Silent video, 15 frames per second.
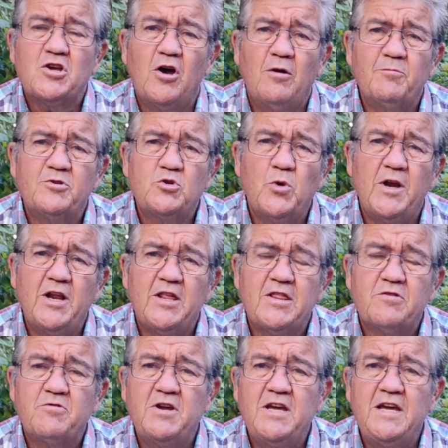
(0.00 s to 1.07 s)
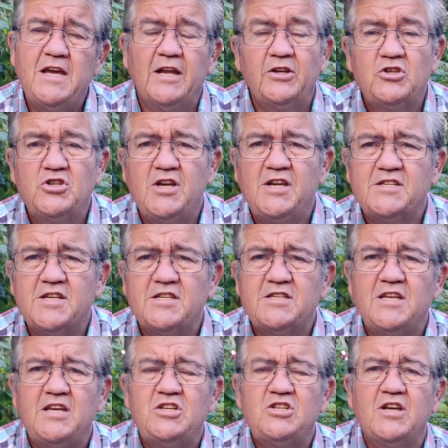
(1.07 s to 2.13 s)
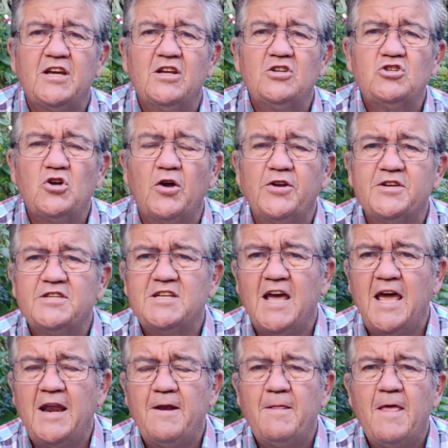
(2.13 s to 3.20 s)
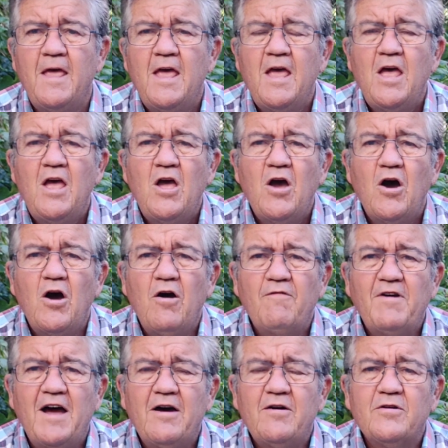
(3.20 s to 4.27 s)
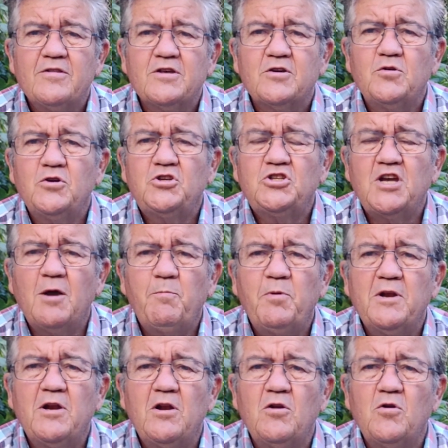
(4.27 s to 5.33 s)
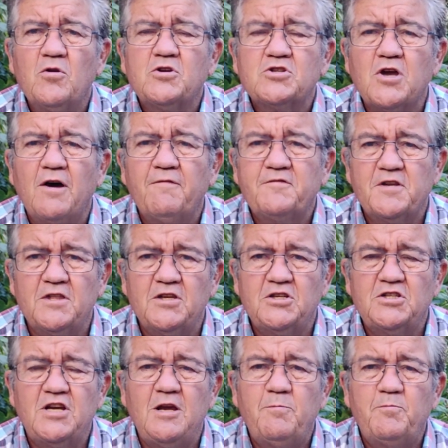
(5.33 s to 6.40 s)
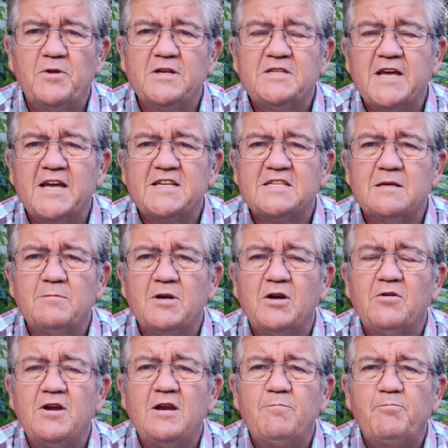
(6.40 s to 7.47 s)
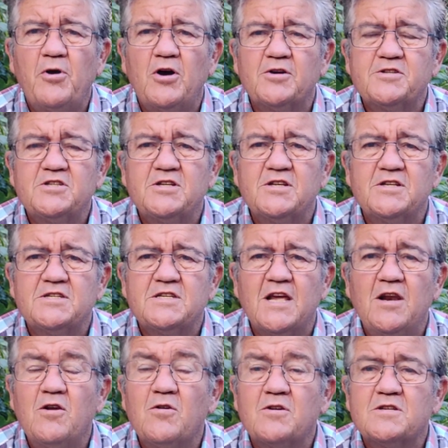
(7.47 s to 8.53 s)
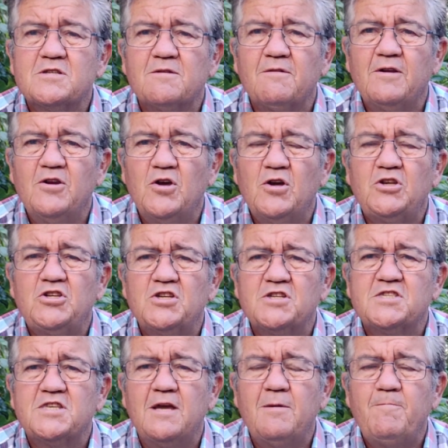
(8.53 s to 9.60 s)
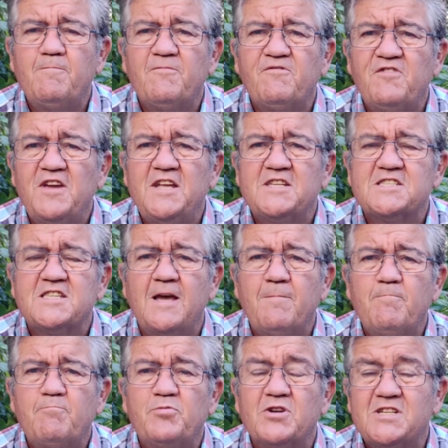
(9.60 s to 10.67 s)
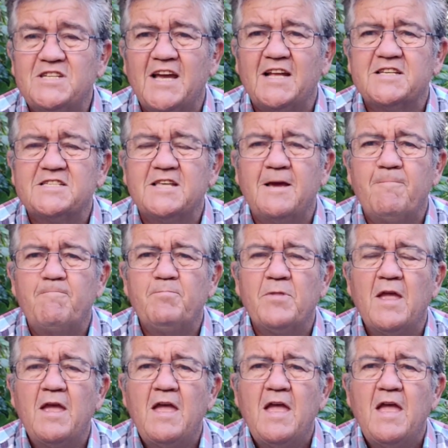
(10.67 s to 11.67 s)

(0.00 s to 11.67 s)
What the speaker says: Psalm 23 and Jesus' teaching in John 10. Of how the good shepherd looks after the sheep and takes them in green pastures and looks, nurtures them, feeds them, protects them,